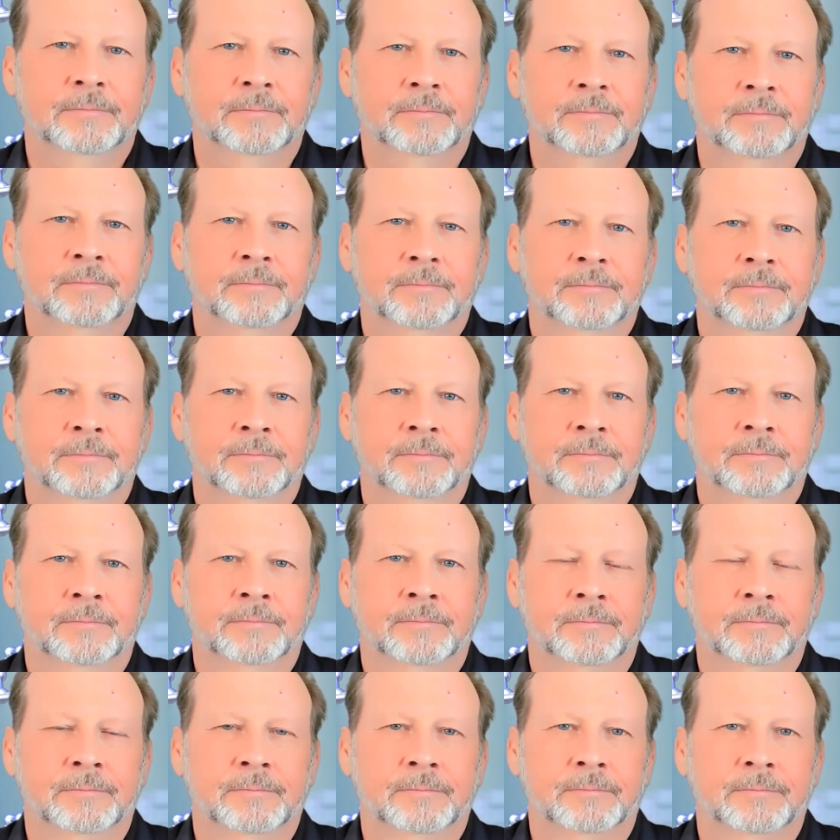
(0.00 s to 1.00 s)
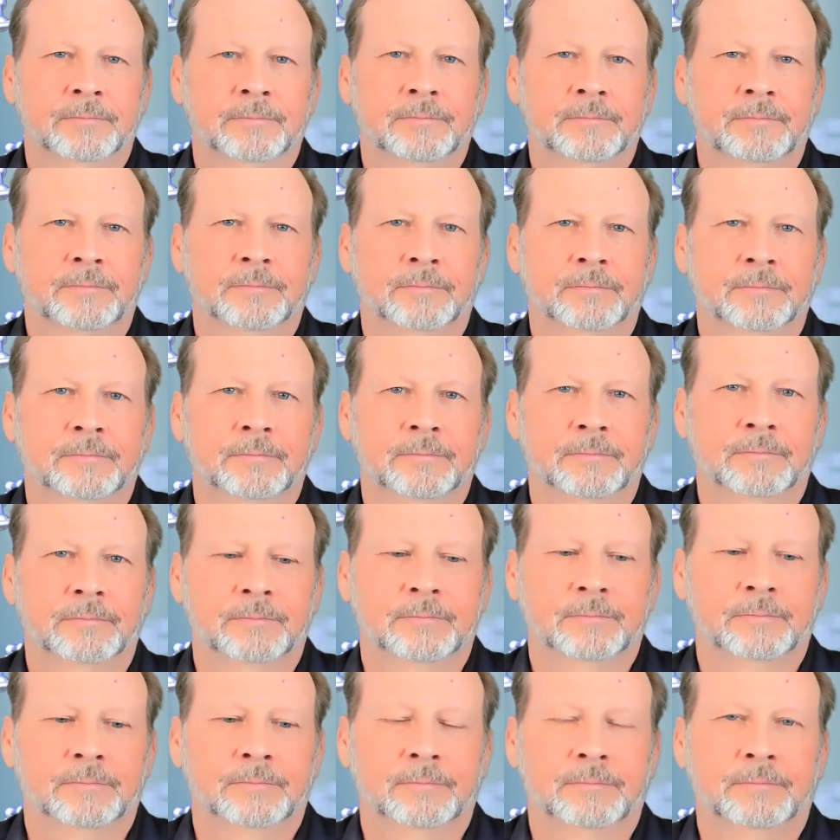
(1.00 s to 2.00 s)

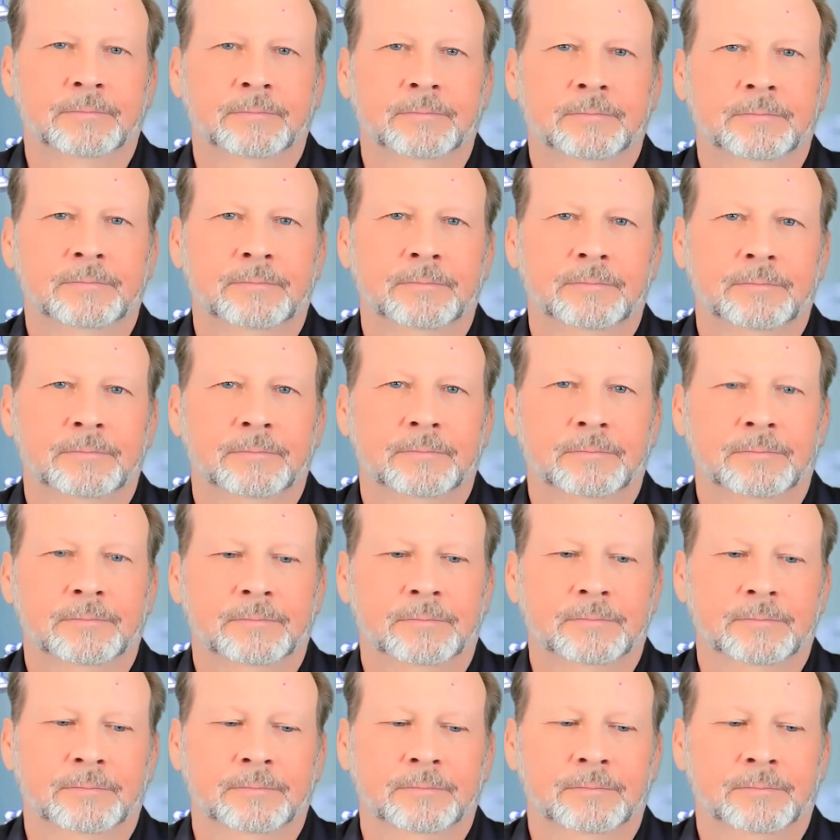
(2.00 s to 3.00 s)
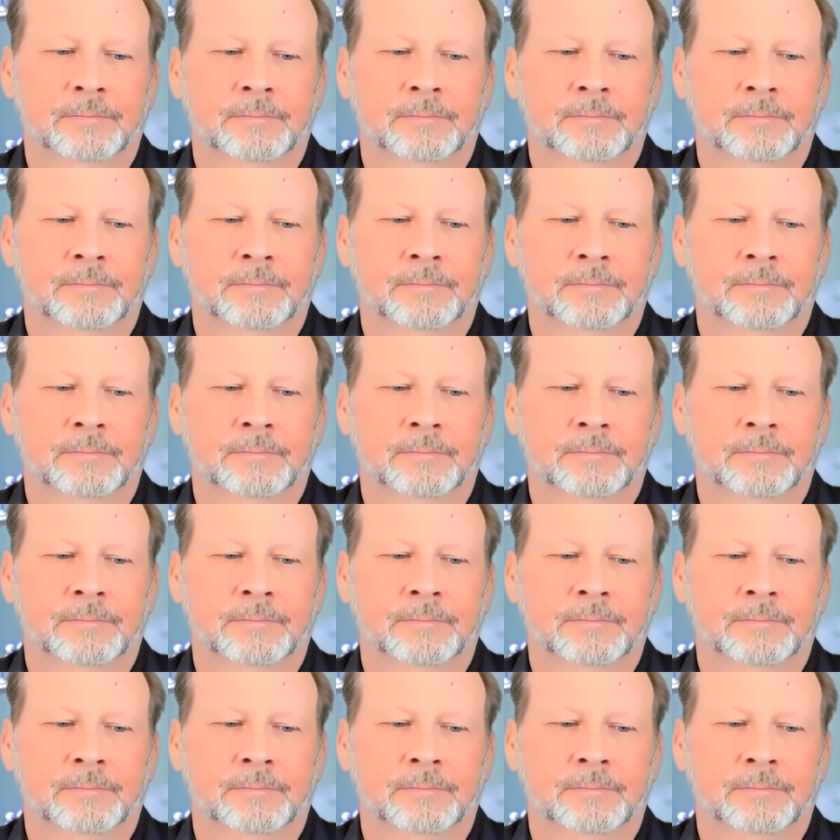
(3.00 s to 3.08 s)
This person isn't speaking.